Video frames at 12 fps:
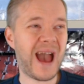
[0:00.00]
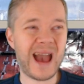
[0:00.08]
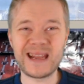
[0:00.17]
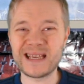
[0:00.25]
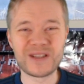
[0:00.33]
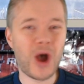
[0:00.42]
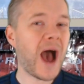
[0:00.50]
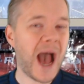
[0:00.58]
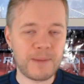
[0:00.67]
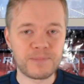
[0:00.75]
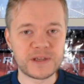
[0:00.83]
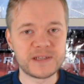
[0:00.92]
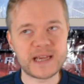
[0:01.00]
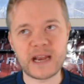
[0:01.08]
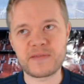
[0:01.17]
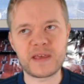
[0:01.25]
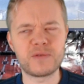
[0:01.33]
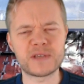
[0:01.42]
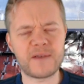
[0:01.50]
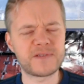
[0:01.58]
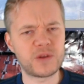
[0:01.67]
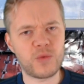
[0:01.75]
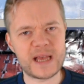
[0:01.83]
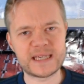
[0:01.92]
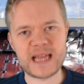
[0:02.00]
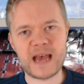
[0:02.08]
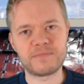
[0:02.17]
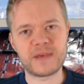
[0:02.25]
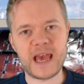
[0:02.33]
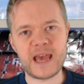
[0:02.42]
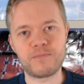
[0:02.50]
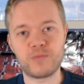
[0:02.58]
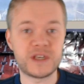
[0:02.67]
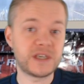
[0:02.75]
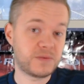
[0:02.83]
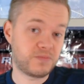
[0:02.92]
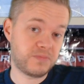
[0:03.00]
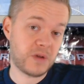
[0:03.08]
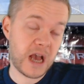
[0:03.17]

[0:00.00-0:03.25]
And it's not happened. And I think it was after the West Ham game, which is